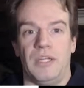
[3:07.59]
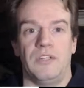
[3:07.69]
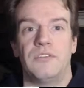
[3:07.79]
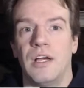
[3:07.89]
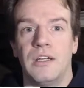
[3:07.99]

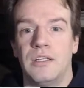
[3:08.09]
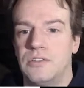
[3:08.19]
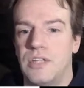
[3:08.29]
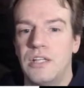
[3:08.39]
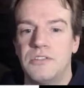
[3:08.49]
based on
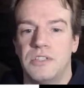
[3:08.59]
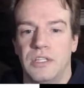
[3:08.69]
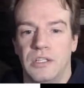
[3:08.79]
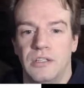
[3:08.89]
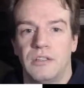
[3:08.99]
its
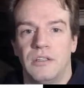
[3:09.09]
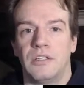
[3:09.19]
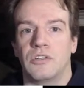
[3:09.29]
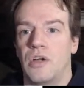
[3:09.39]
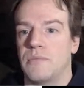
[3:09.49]
density
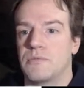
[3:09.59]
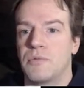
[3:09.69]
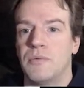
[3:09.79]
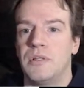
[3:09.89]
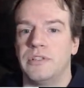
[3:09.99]
in
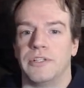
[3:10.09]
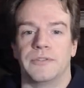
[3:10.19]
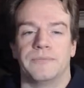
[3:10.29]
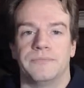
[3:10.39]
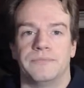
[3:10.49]
grams per milliliter.